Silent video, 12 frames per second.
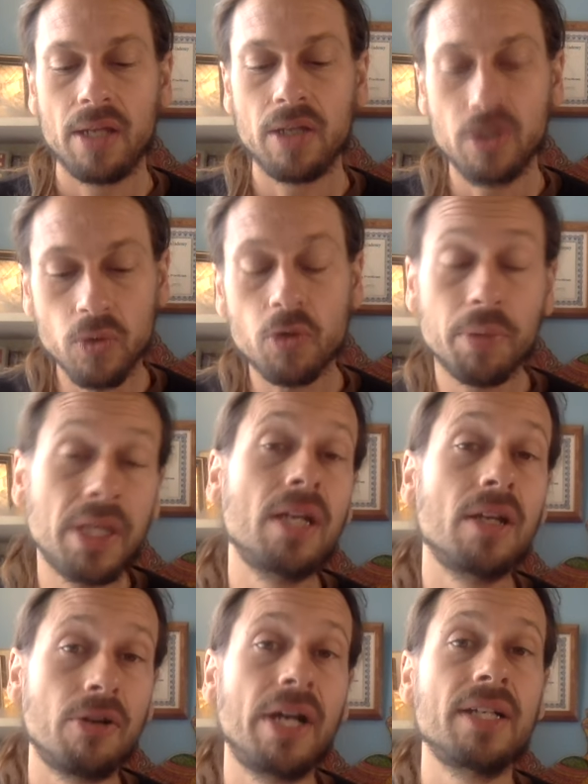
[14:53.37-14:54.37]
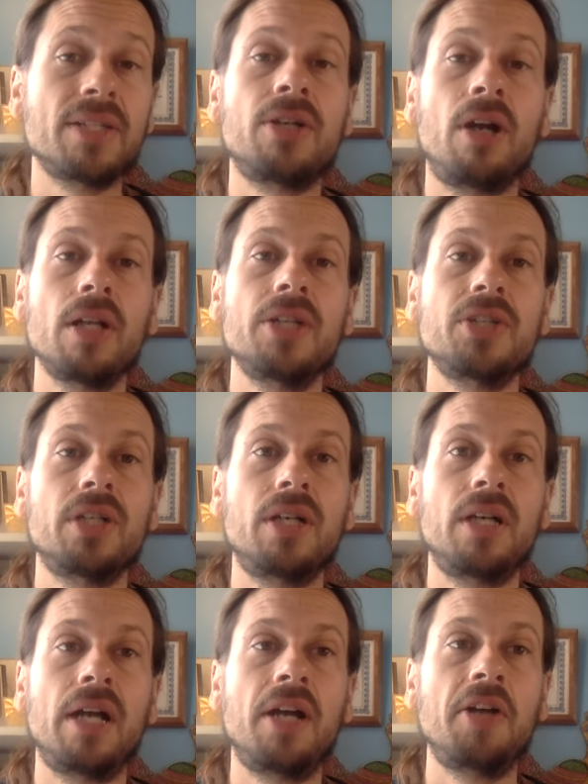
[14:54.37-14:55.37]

You will be a great astrologer.